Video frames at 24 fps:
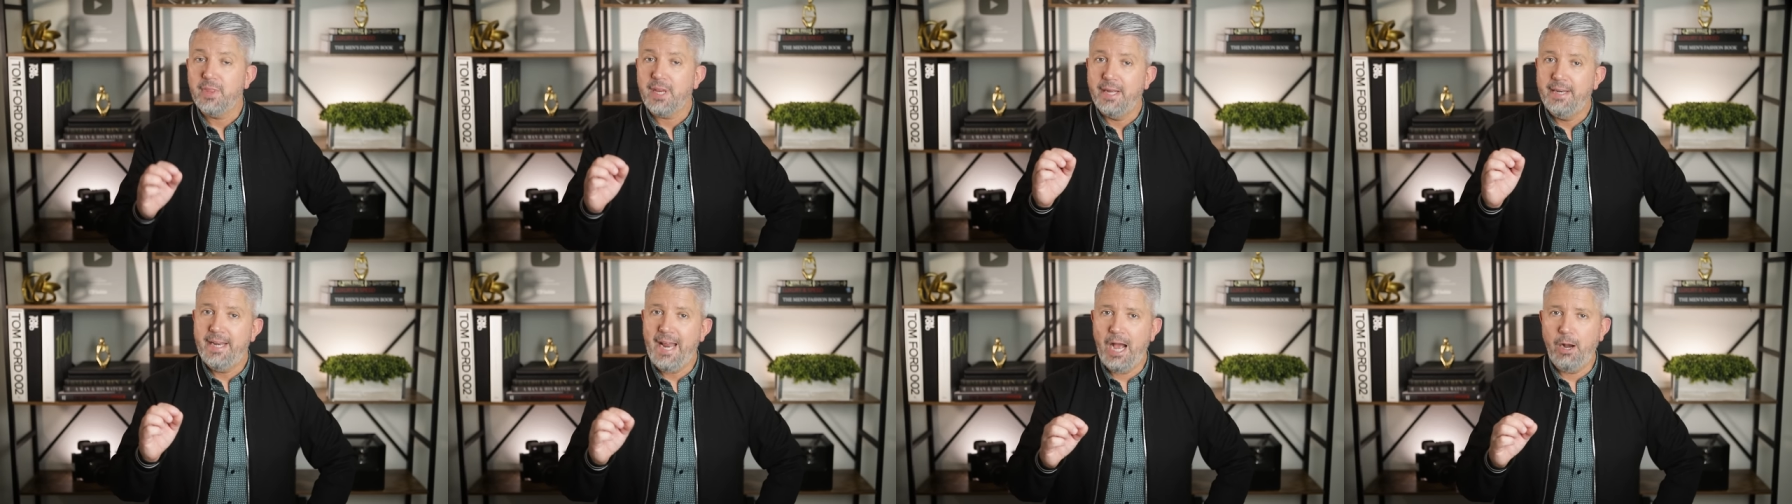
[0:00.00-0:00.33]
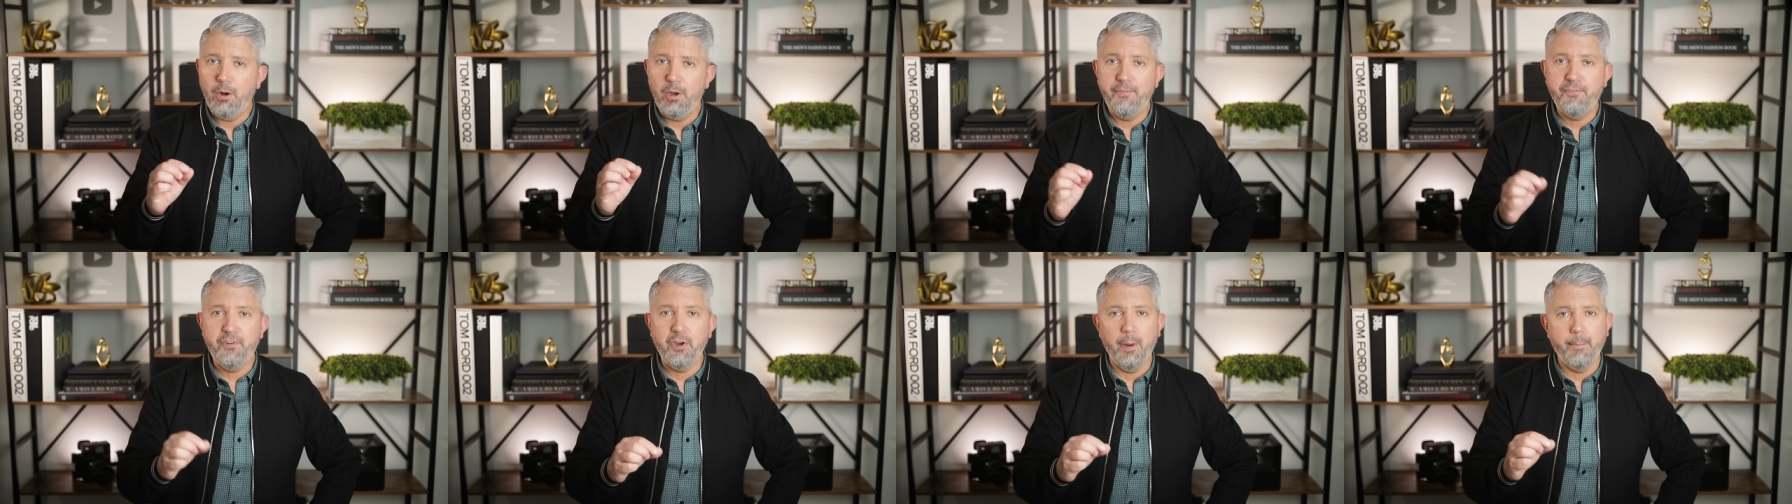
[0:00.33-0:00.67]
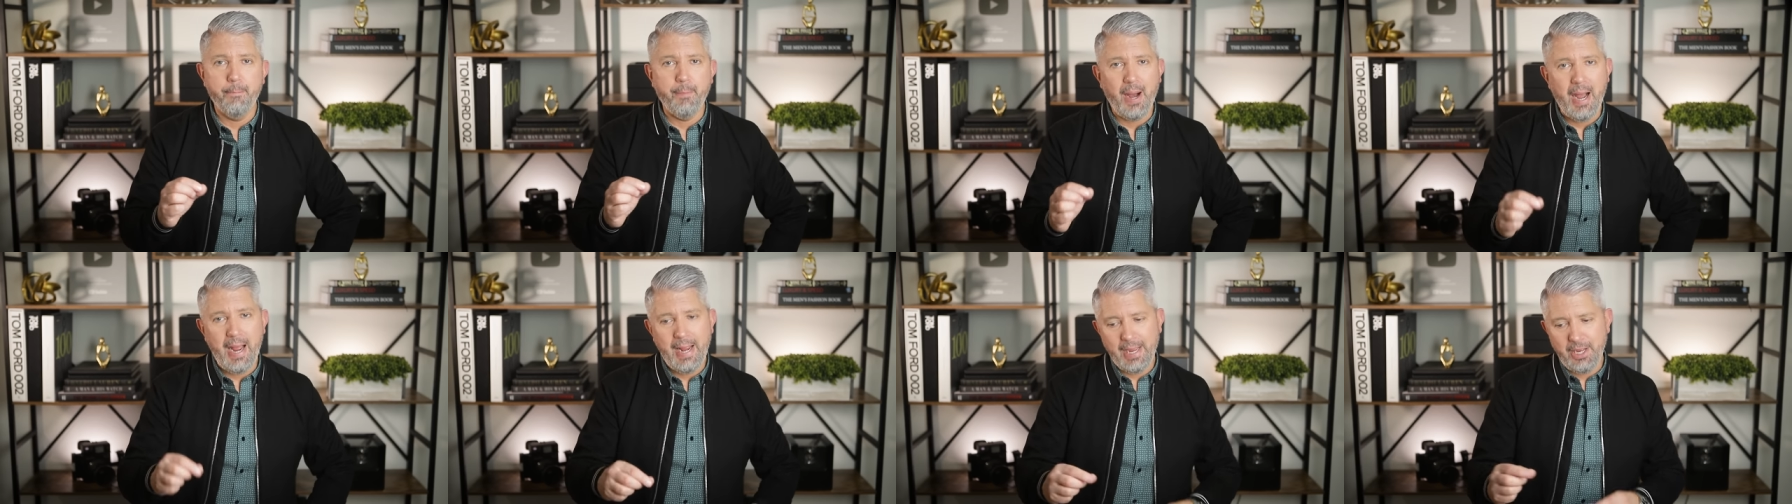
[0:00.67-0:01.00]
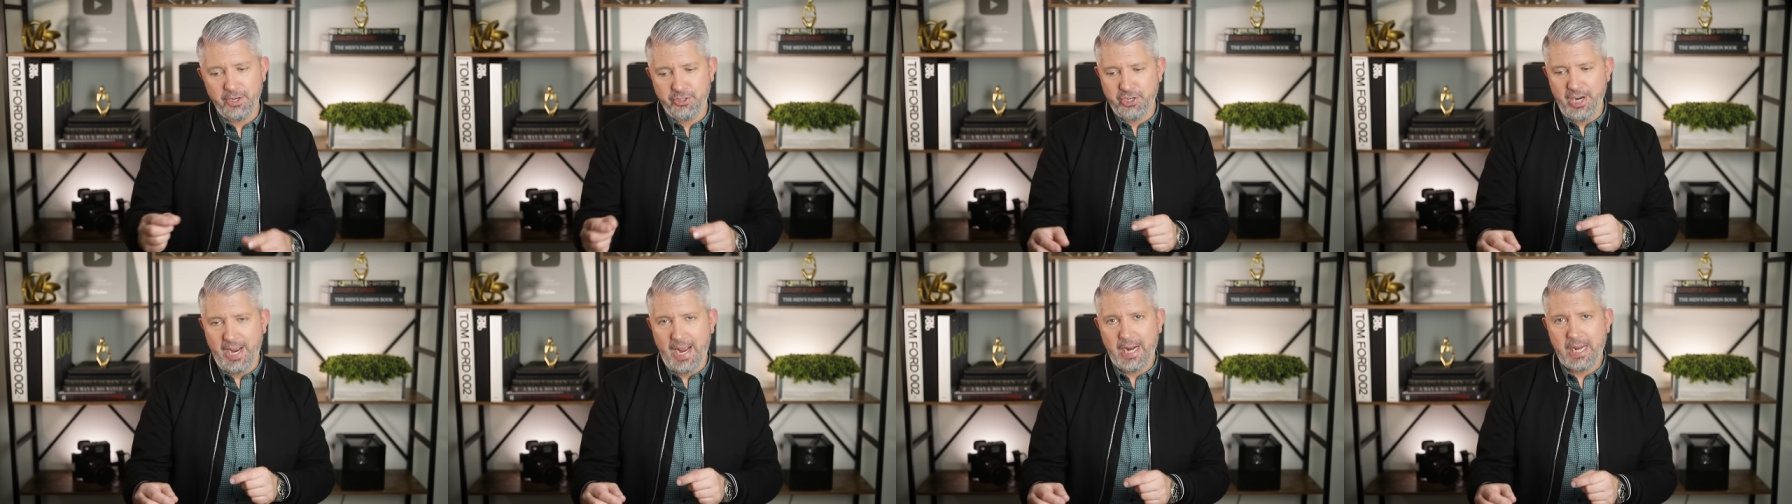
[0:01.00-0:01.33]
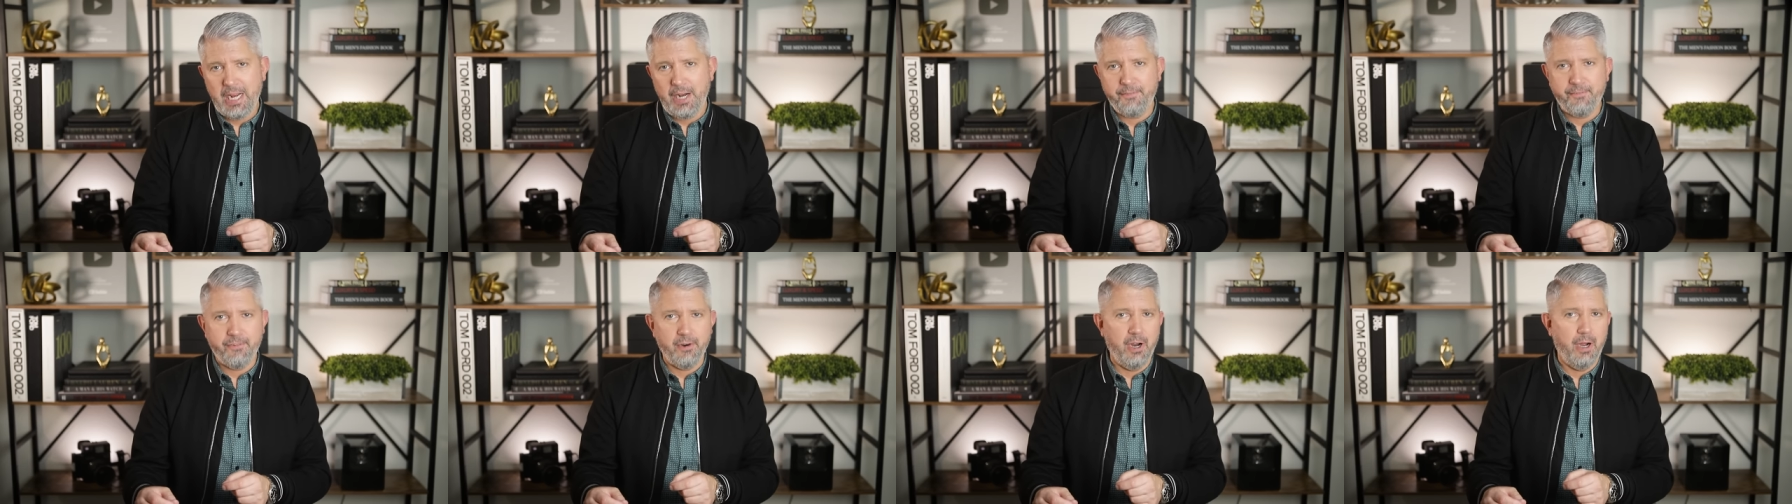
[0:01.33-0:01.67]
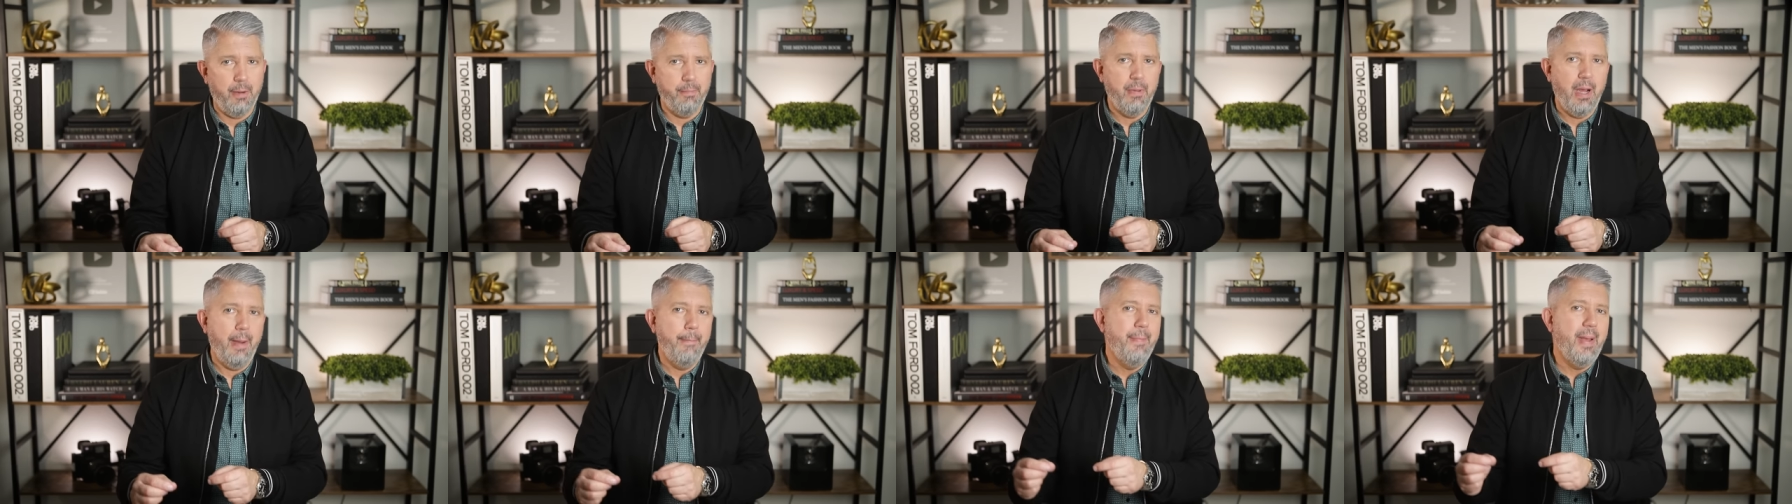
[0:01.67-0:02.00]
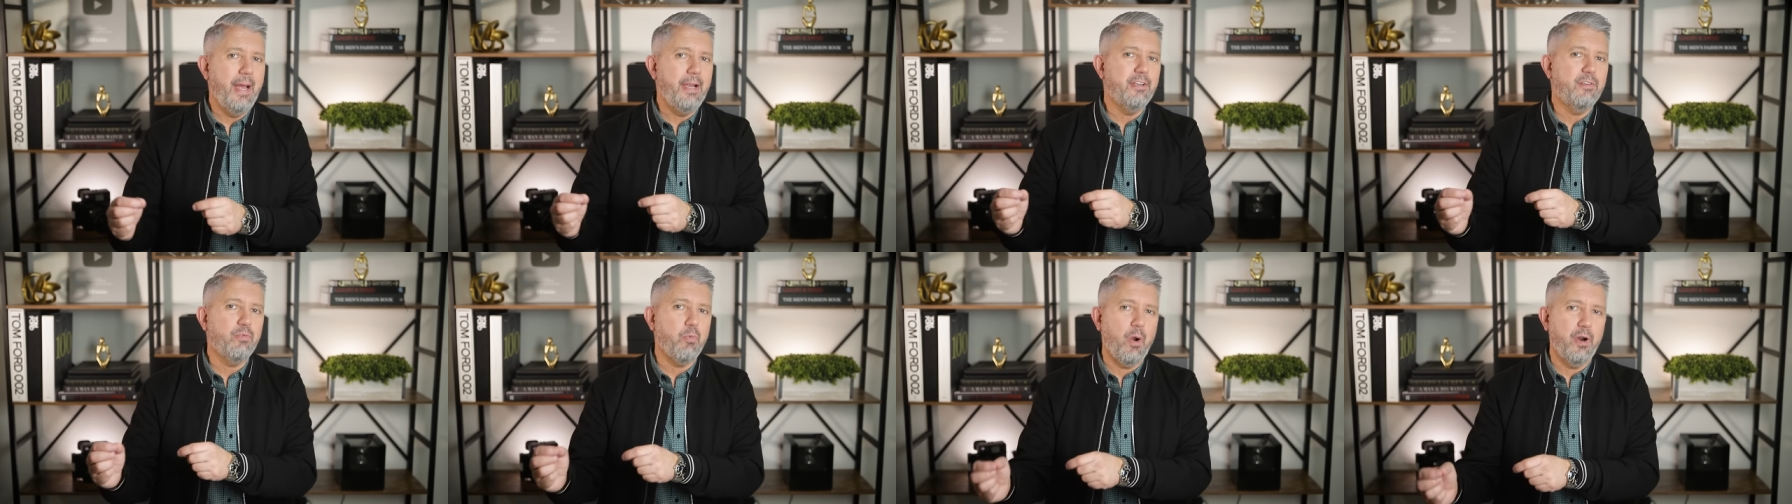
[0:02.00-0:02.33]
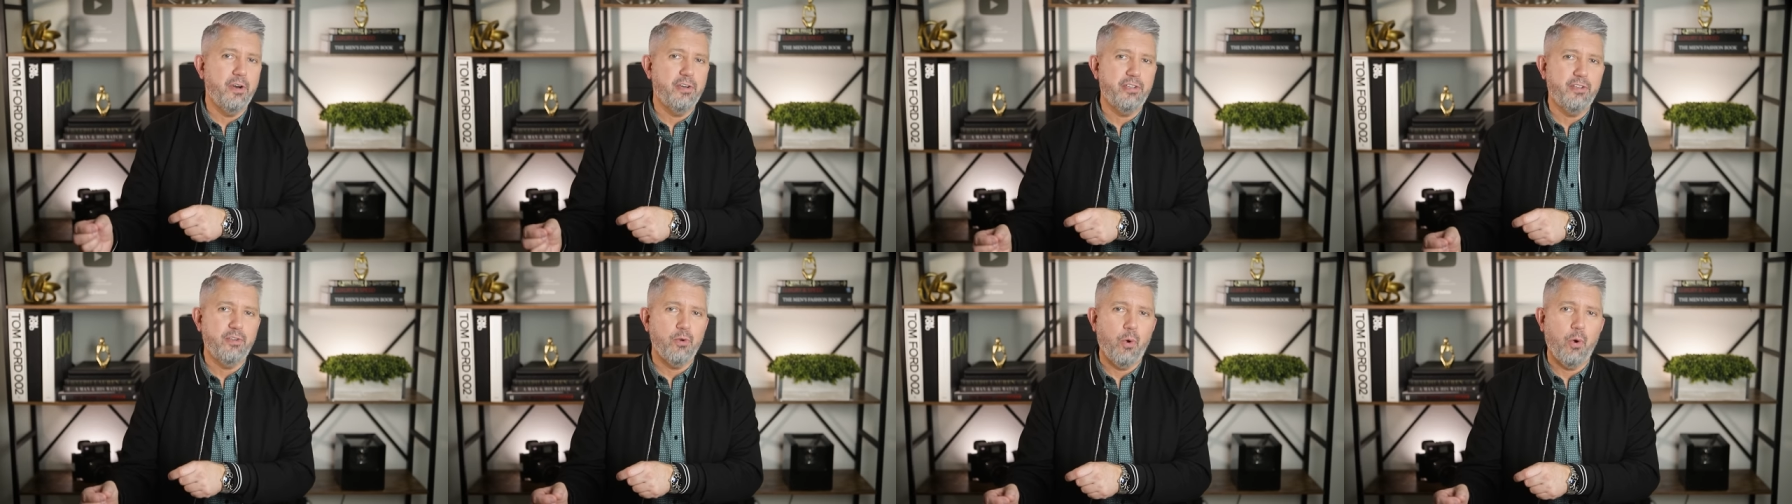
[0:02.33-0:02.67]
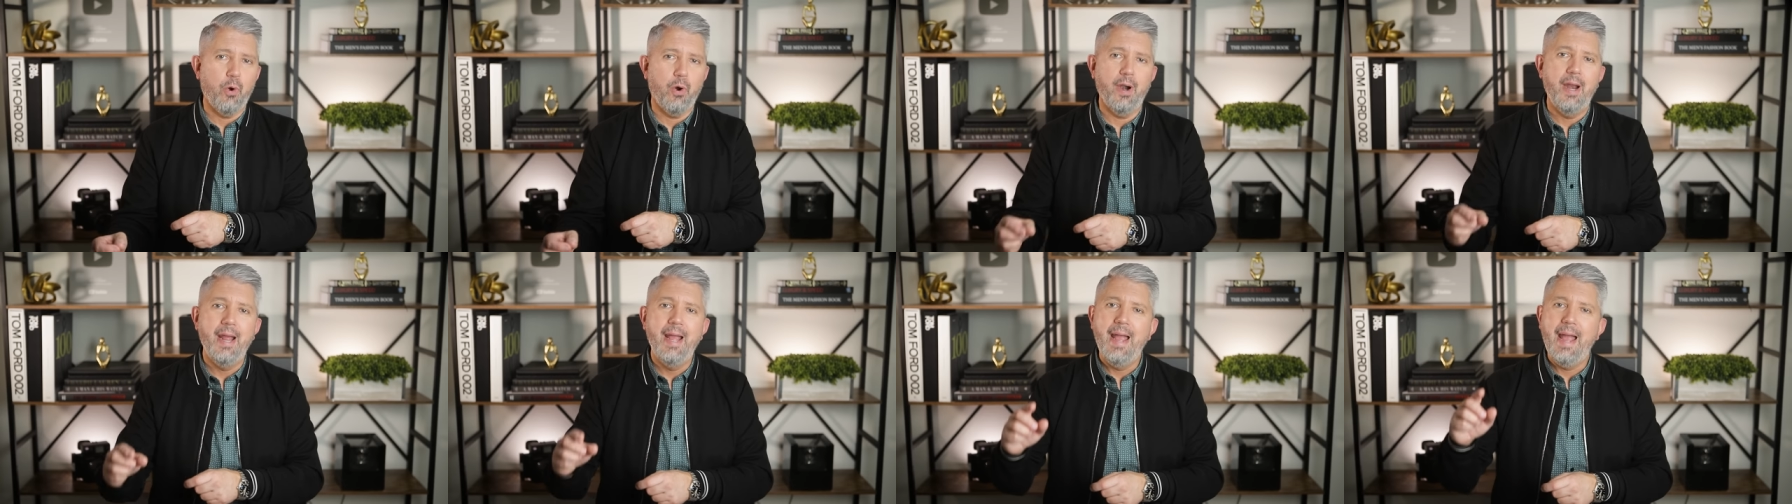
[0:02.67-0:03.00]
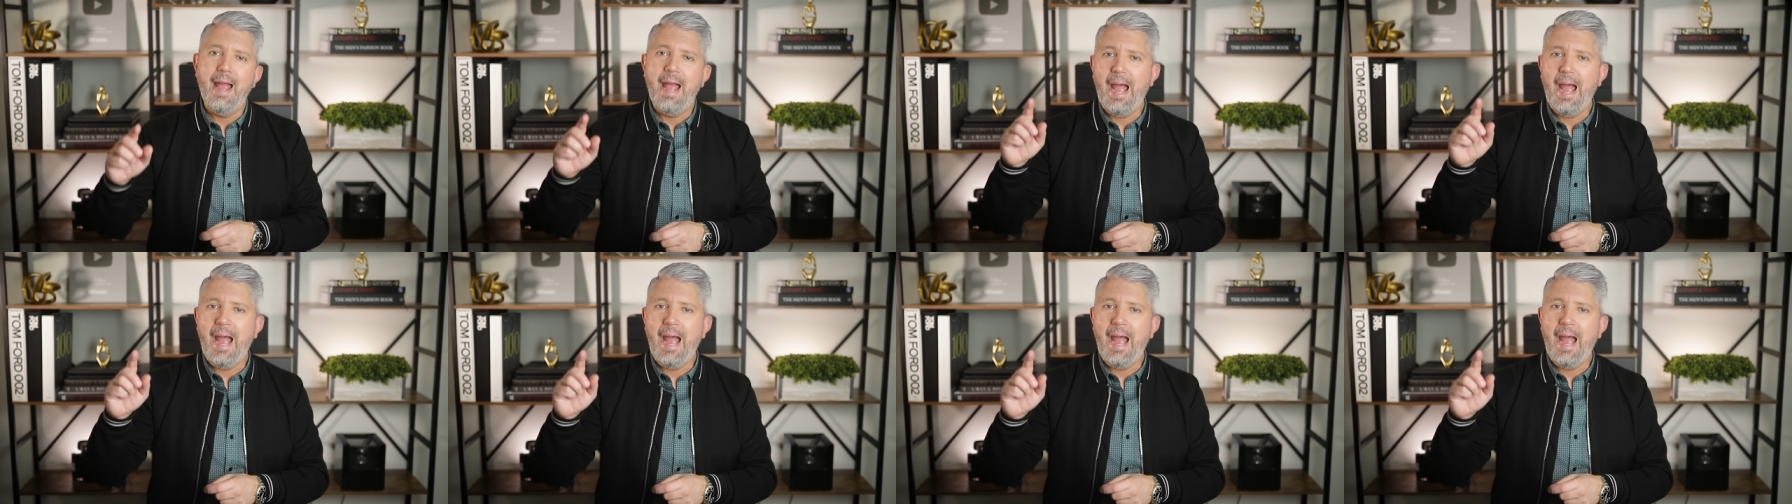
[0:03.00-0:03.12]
Now, if you're buying a jacket from a menswear store,